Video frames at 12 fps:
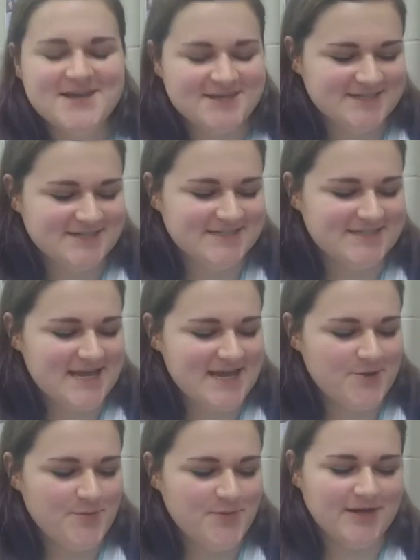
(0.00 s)
Today
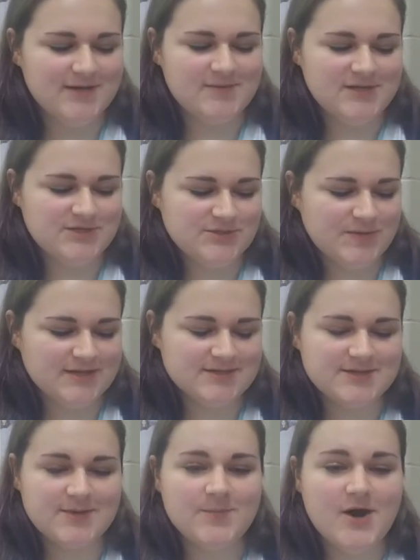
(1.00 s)
we are going to be doing
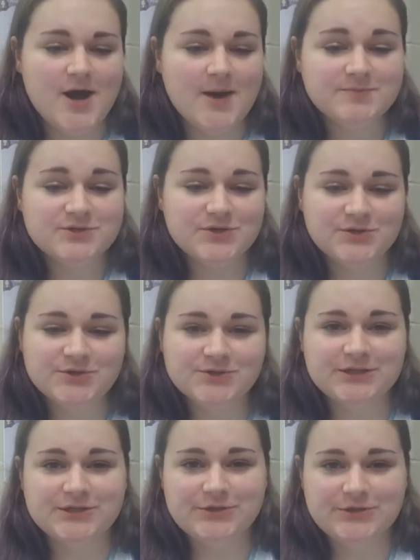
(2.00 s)
some optical
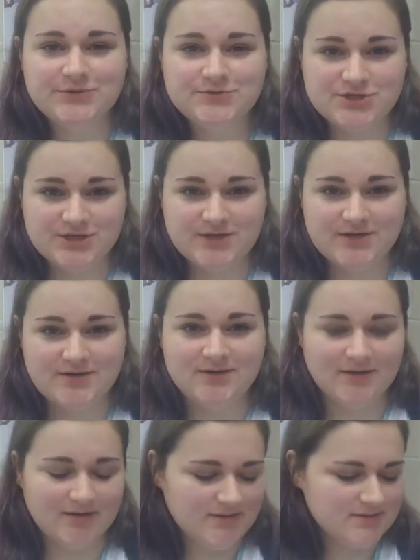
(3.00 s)
illusion
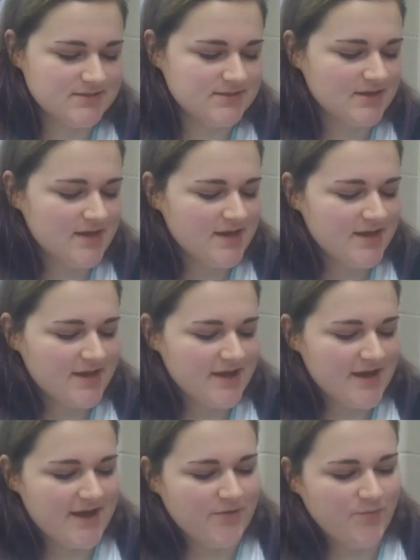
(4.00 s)
art,
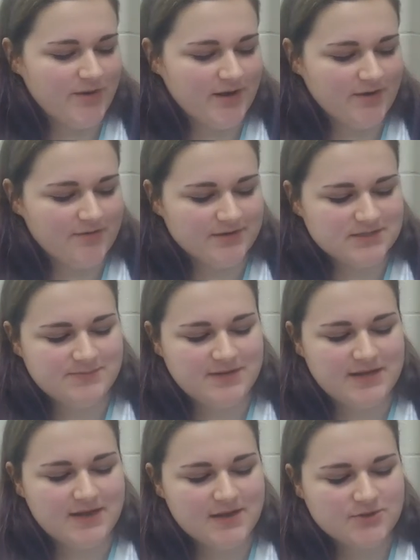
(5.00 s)
and we are going to
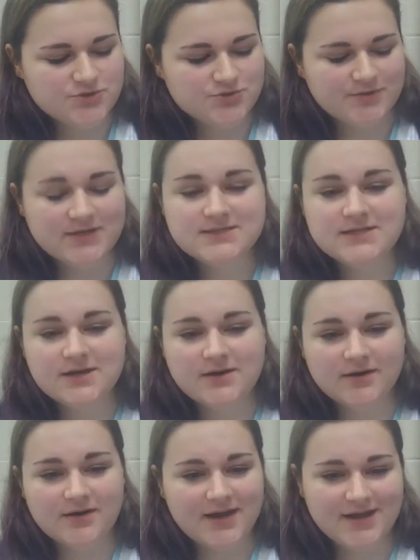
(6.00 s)
be tracing
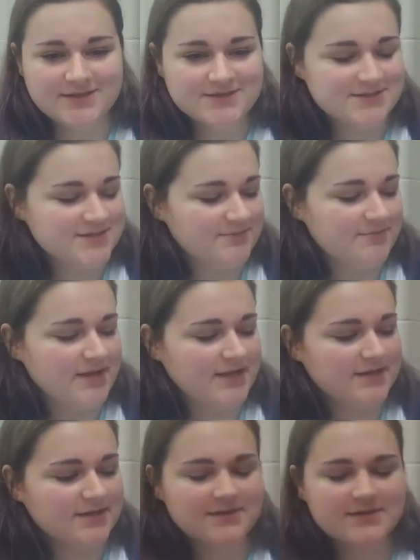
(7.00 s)
our hands to
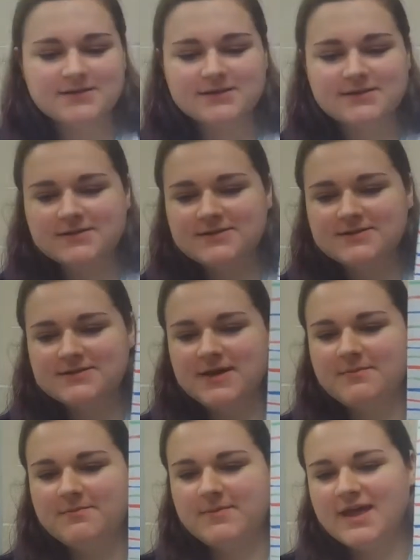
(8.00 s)
make
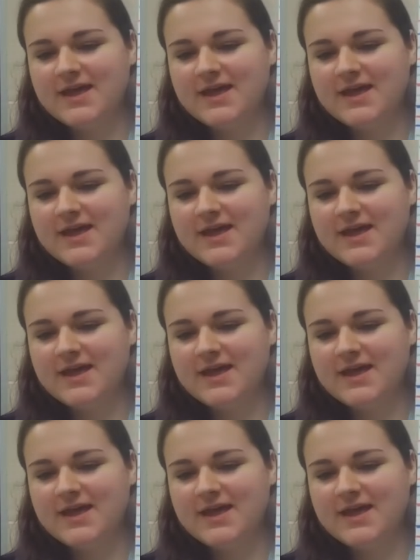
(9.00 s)
some